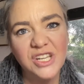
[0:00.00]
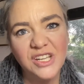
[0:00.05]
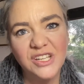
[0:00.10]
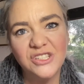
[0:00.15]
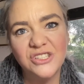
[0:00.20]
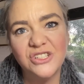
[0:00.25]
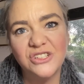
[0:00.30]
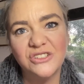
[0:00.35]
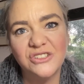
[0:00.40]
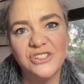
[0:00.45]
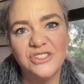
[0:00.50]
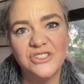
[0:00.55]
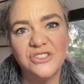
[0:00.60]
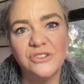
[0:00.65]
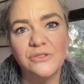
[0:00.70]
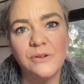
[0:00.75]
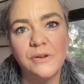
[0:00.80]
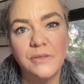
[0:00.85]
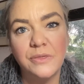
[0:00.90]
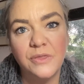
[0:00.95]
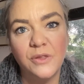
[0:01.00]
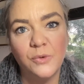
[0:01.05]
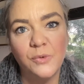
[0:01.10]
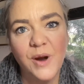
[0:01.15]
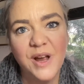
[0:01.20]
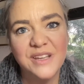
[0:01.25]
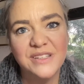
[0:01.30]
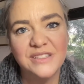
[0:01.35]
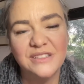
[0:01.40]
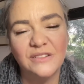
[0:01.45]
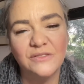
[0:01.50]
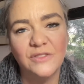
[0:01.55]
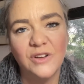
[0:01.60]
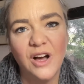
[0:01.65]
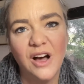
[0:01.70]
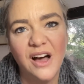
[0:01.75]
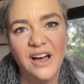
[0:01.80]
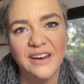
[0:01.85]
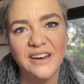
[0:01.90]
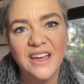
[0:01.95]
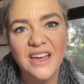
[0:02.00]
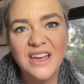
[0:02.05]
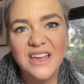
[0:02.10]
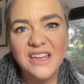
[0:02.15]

enter into the rest of God.